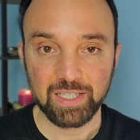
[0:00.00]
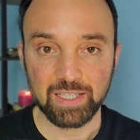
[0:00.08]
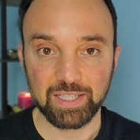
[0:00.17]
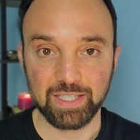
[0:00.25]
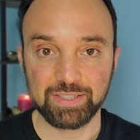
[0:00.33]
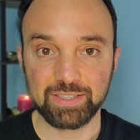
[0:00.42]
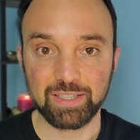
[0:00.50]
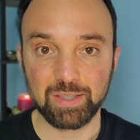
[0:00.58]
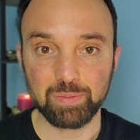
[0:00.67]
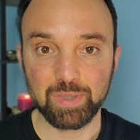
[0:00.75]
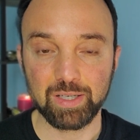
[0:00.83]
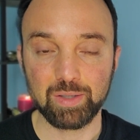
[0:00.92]
These
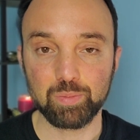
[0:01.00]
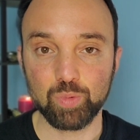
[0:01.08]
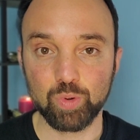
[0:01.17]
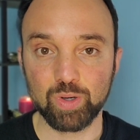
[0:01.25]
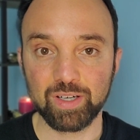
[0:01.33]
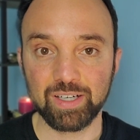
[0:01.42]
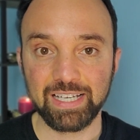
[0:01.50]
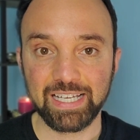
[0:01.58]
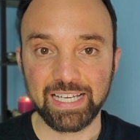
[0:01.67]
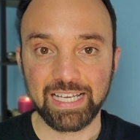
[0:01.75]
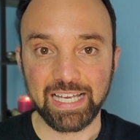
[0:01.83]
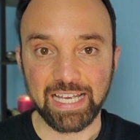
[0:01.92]
are, are more
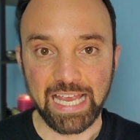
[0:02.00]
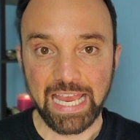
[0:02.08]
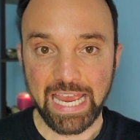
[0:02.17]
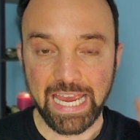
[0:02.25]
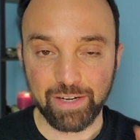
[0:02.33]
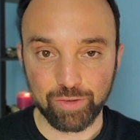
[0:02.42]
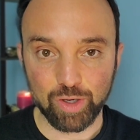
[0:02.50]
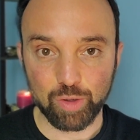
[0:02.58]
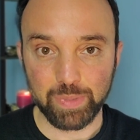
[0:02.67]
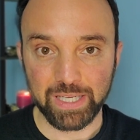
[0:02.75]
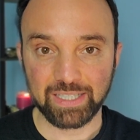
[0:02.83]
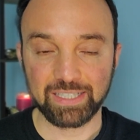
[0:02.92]

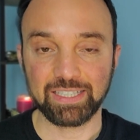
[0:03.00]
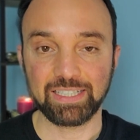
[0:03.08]
aerobic,